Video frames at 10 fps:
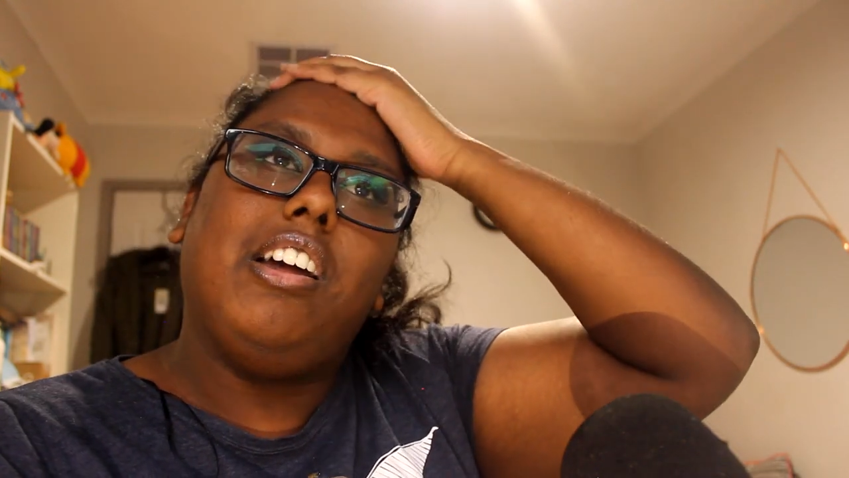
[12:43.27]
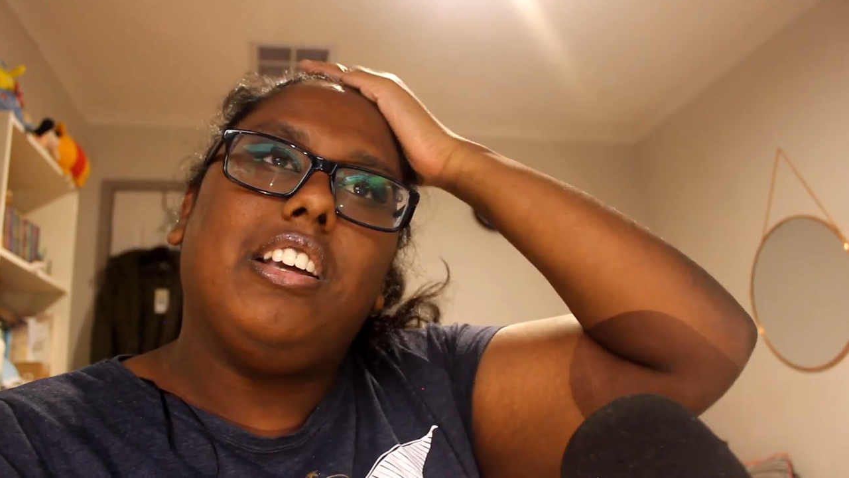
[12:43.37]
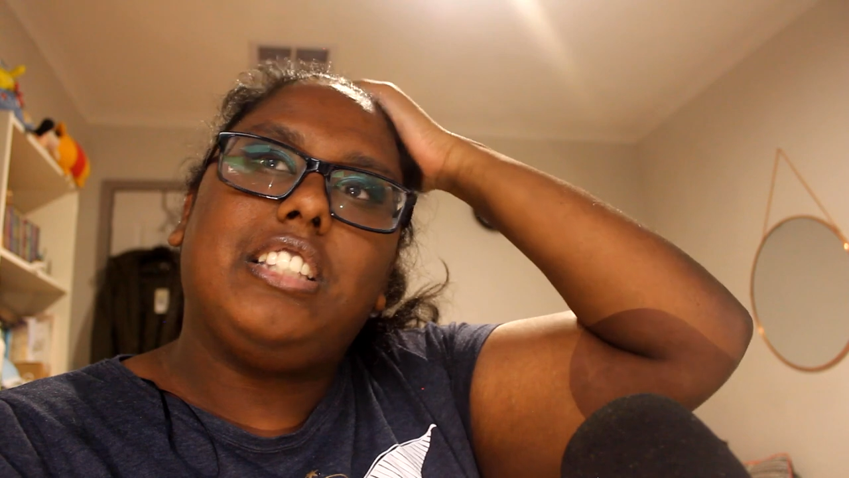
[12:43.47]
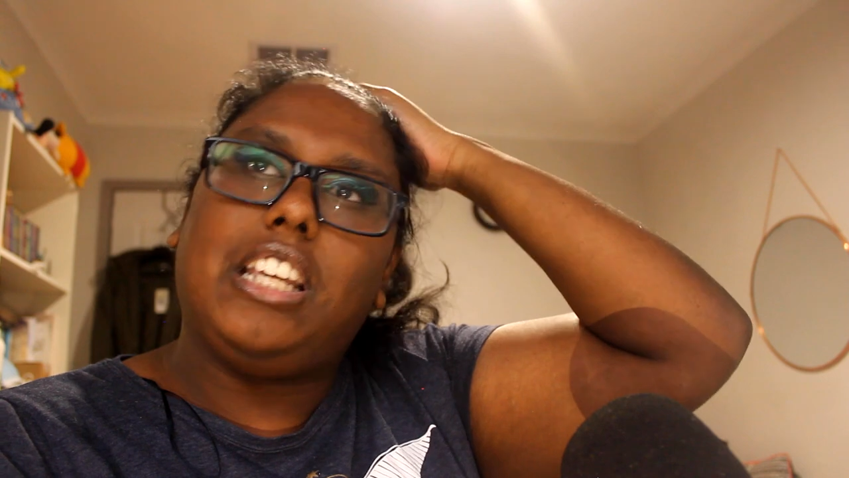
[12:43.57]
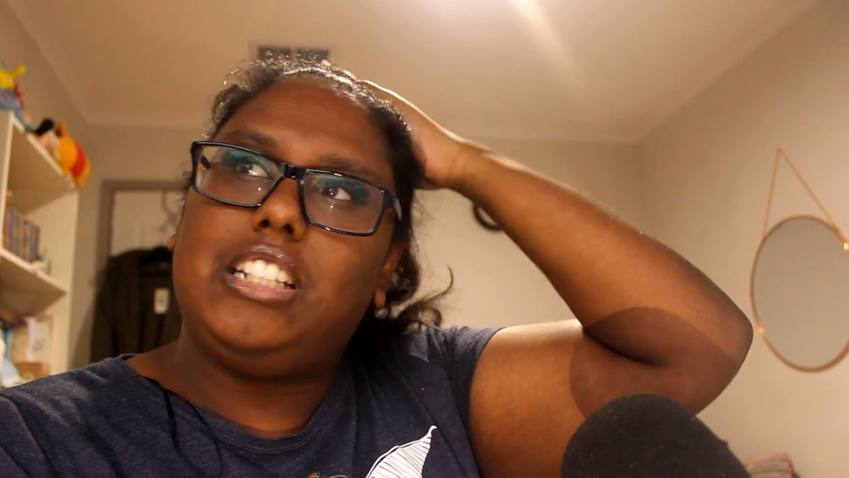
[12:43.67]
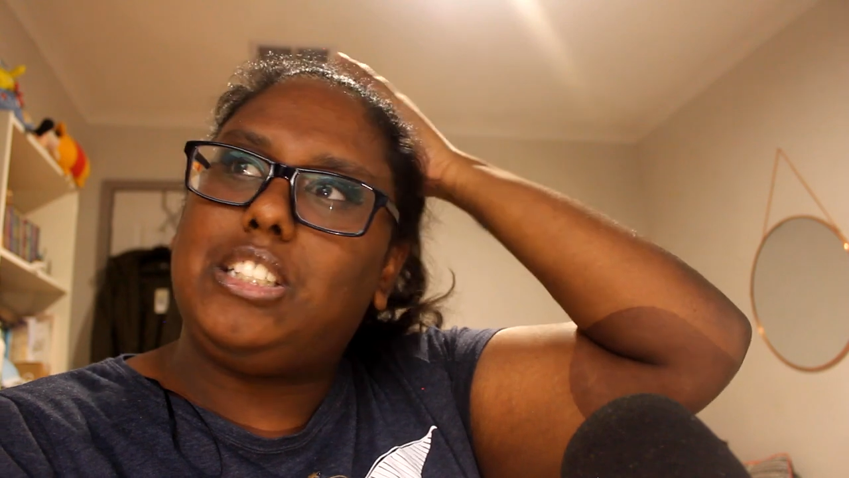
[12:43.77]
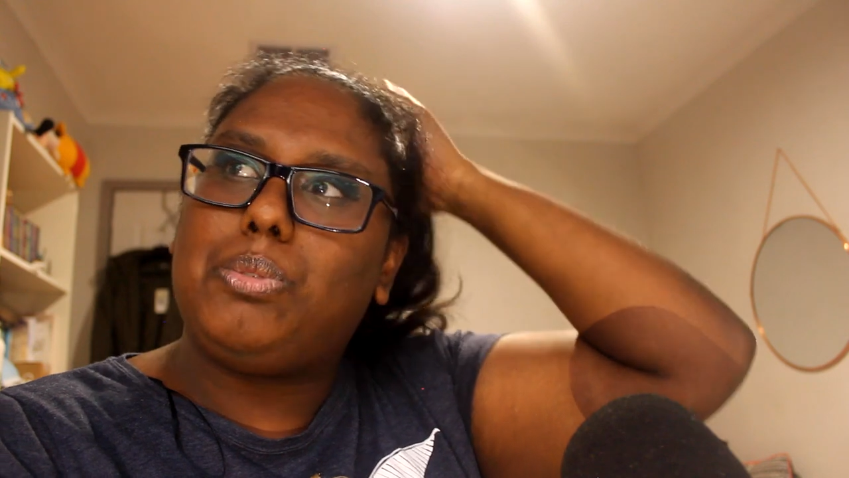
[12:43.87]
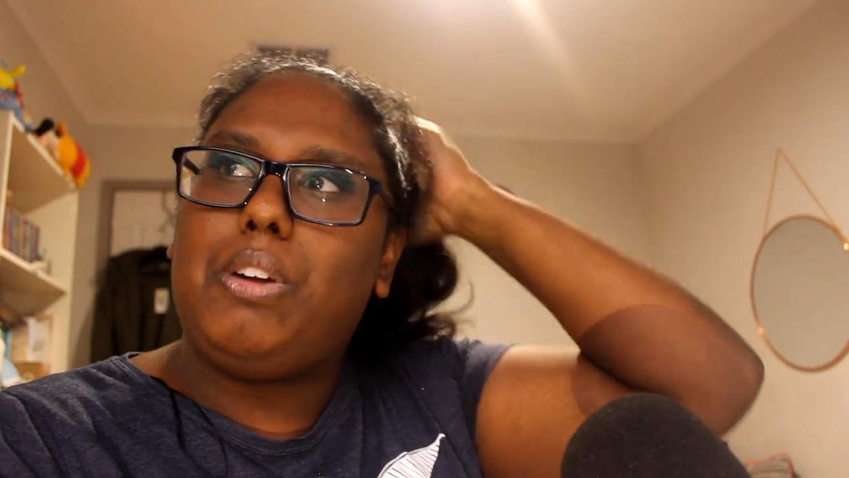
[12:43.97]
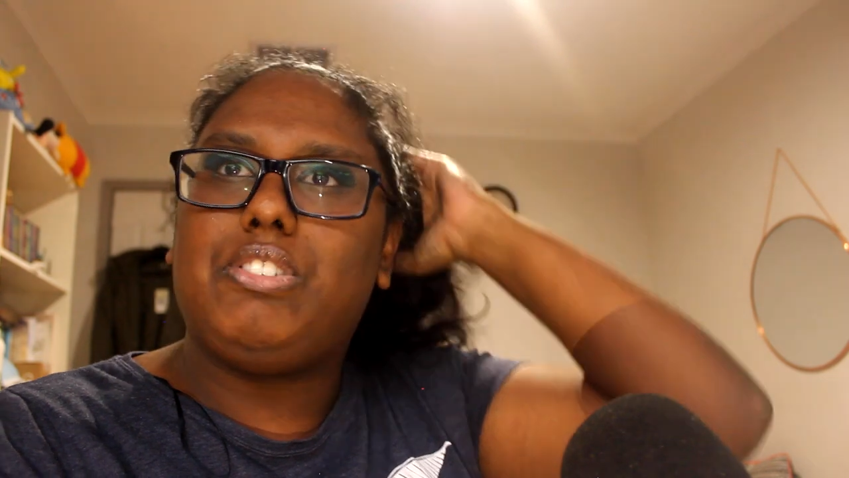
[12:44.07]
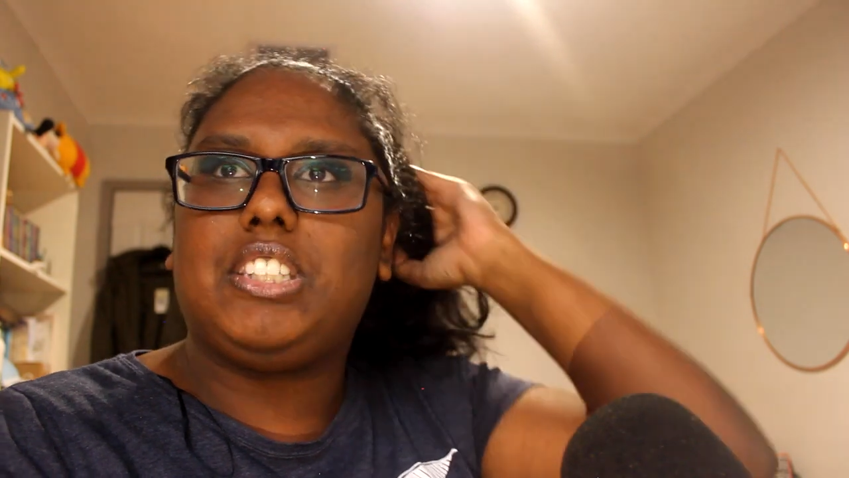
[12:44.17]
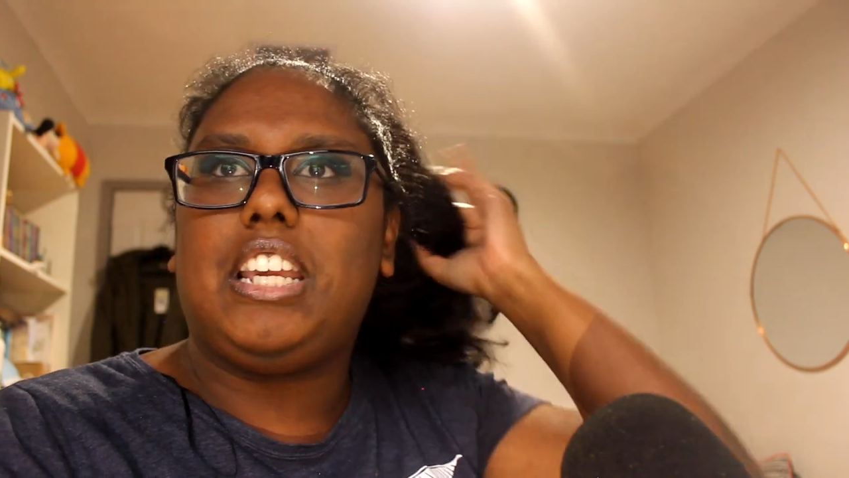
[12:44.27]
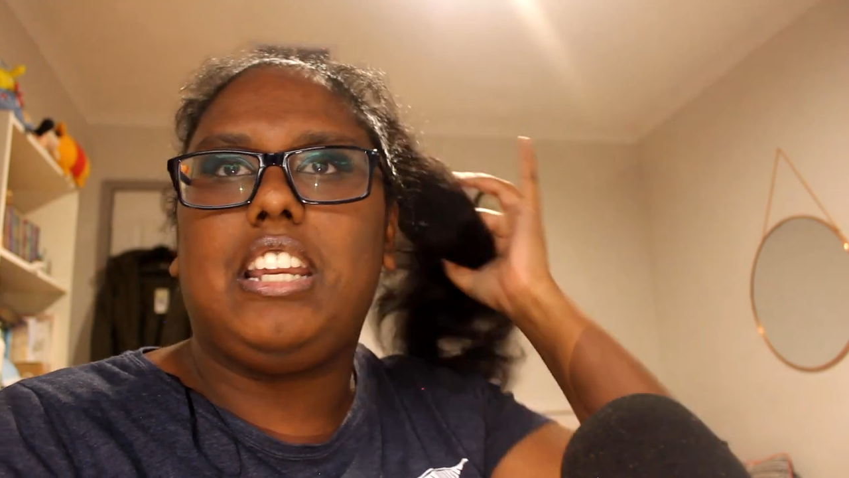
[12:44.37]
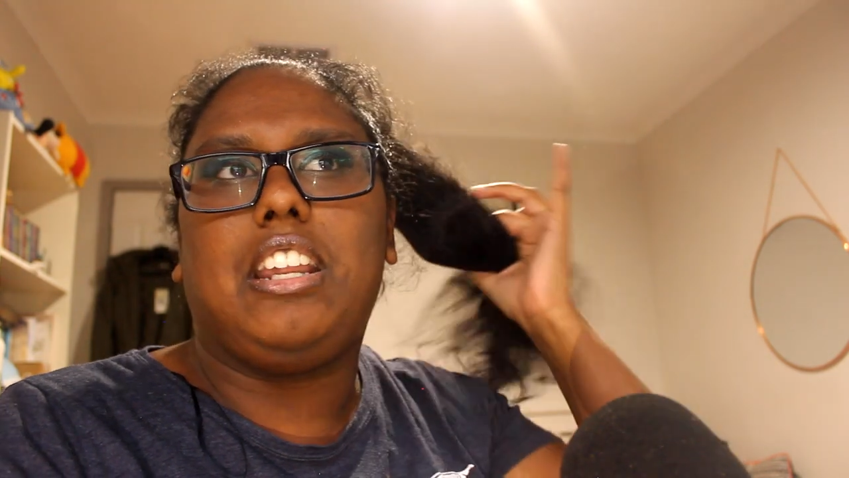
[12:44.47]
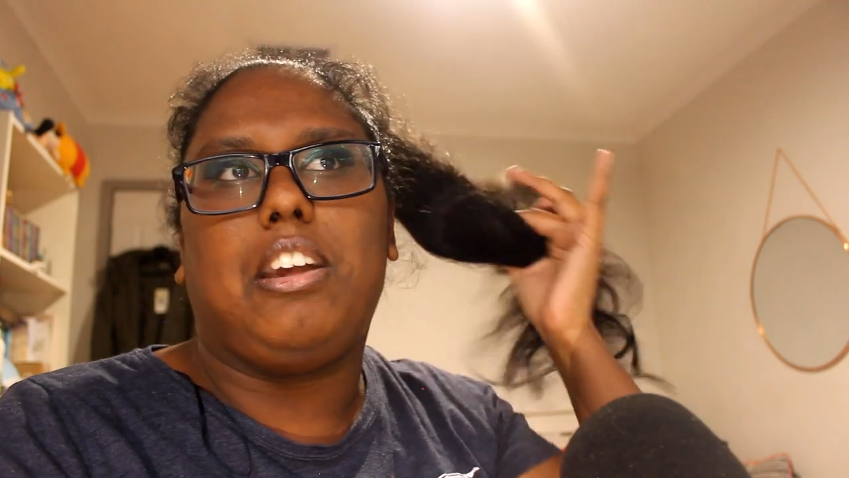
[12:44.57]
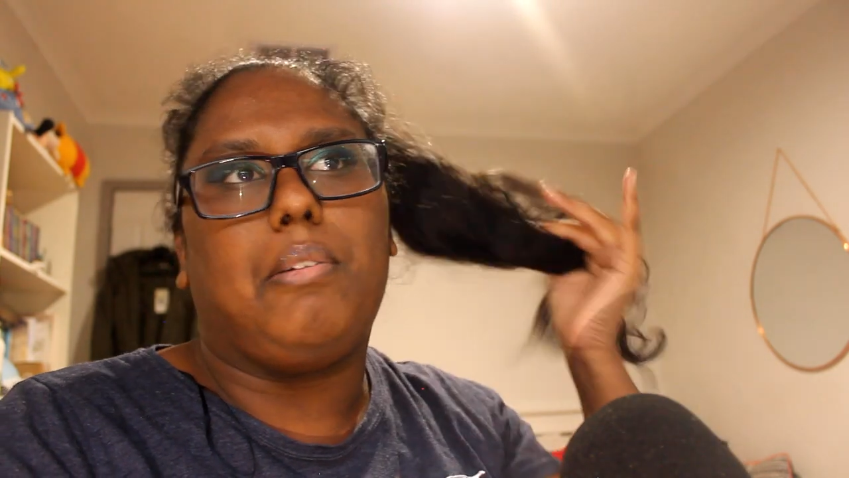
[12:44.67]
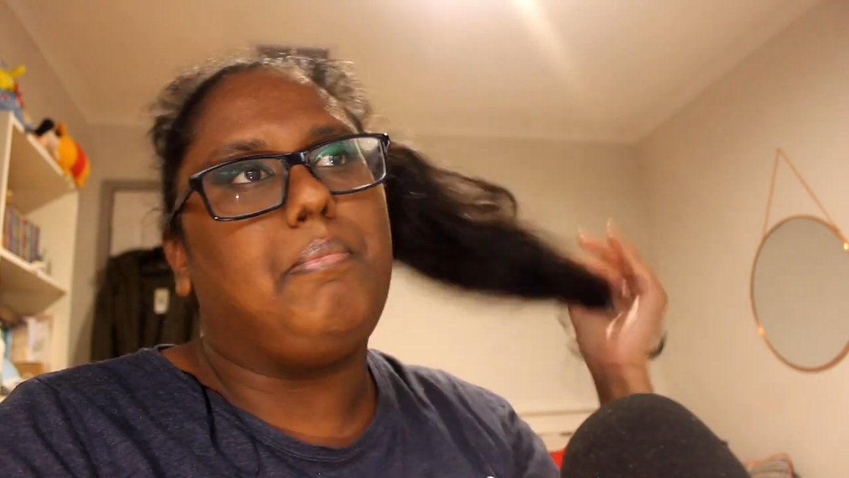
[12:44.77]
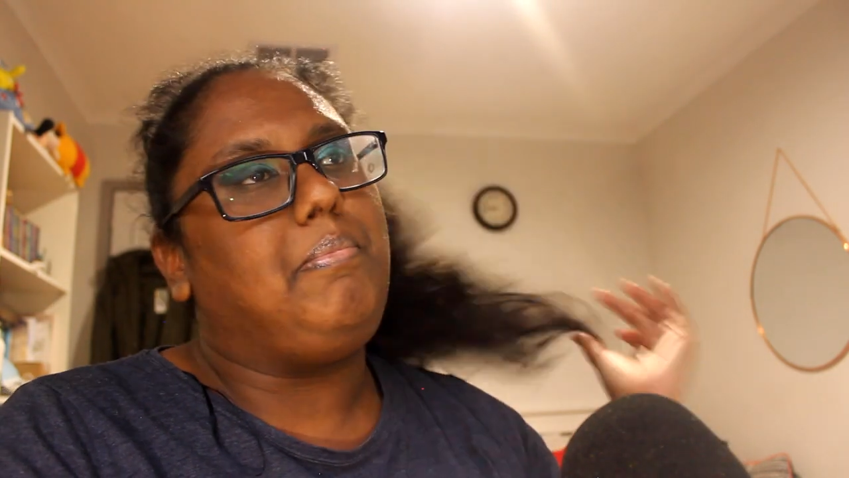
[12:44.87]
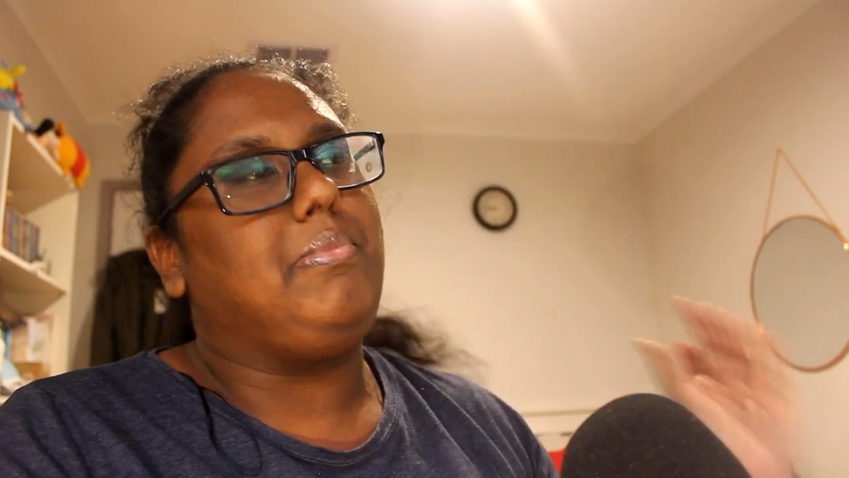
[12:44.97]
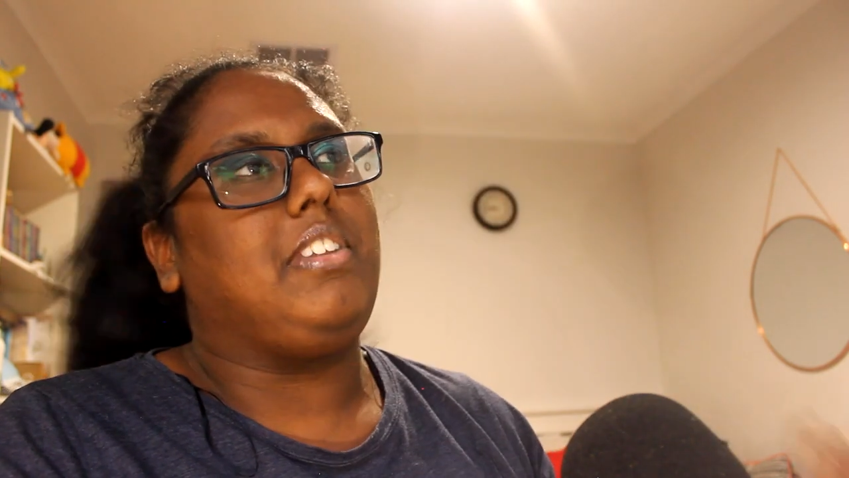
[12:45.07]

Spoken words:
since we've seen him